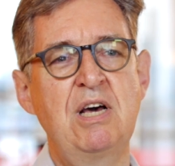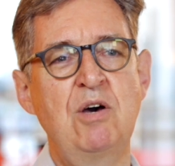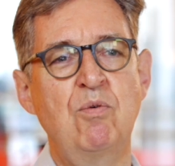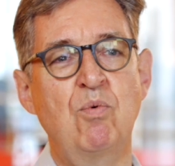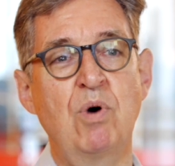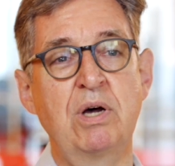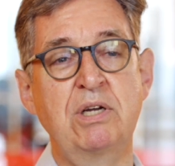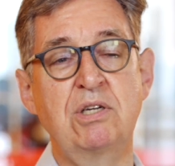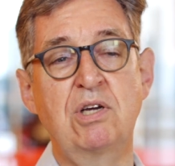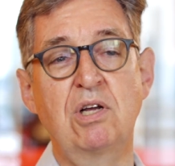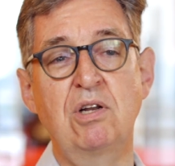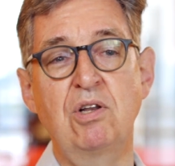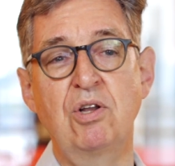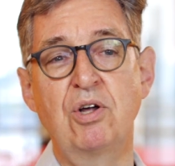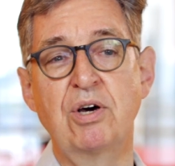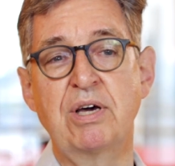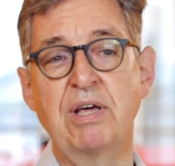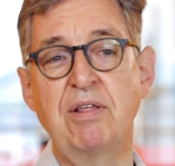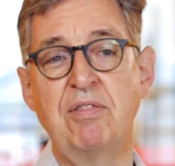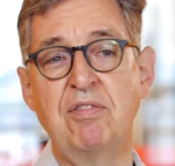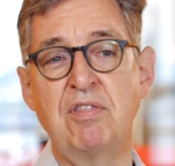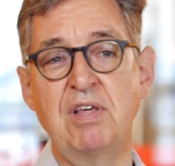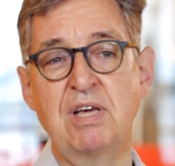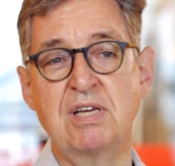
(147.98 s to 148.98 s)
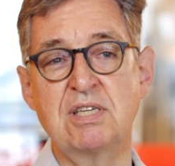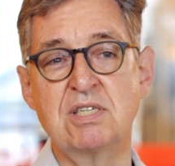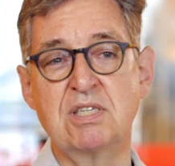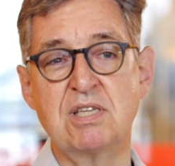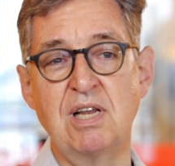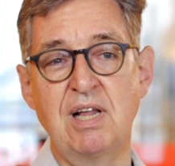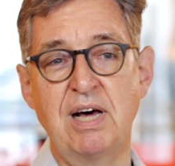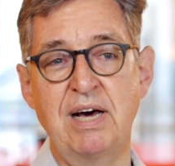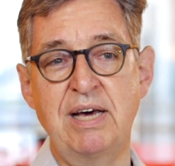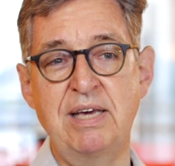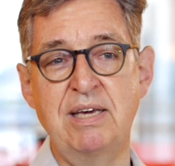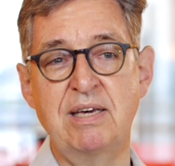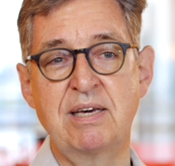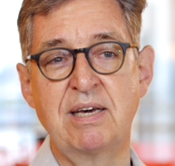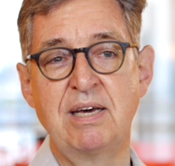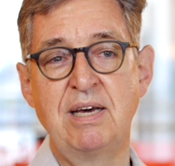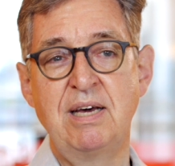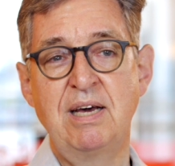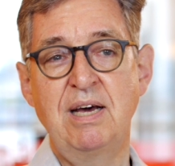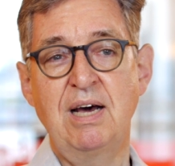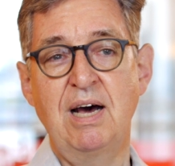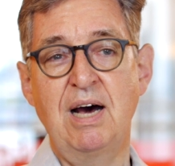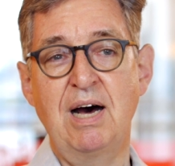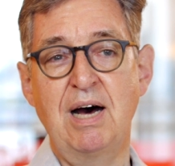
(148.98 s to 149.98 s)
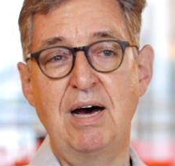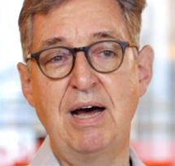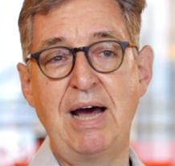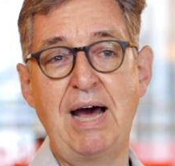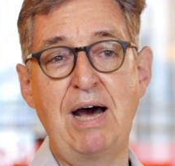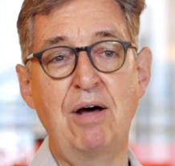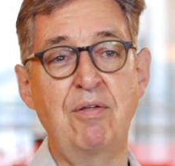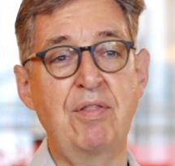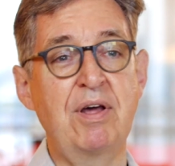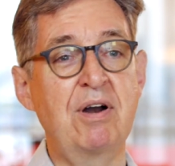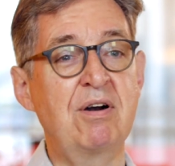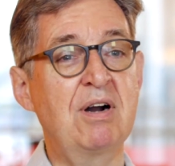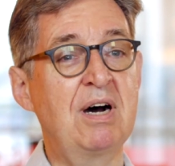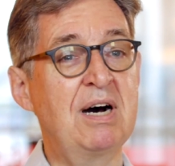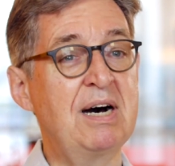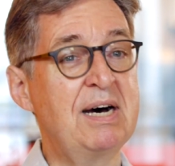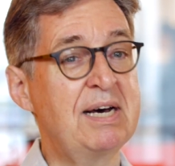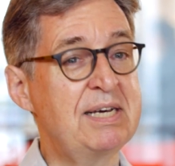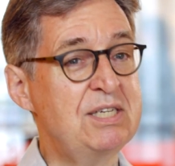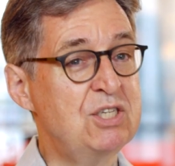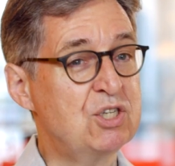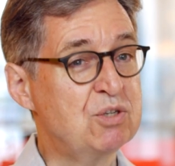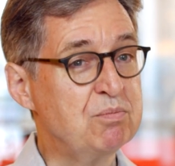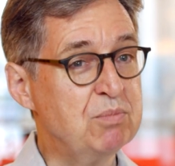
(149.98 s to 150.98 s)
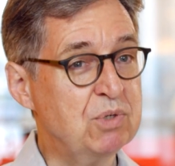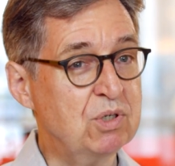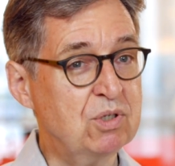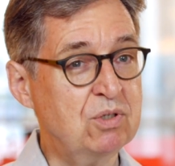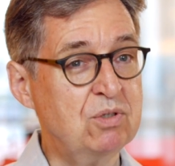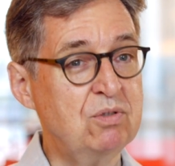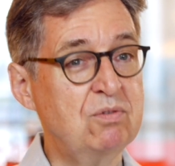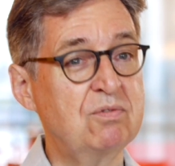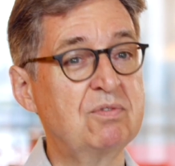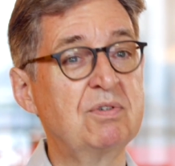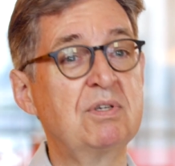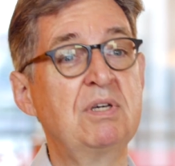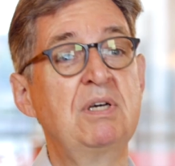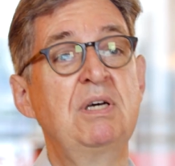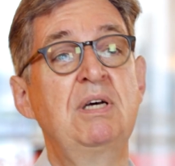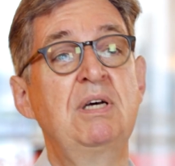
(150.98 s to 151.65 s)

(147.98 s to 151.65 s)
One can look at things like how their eyes move,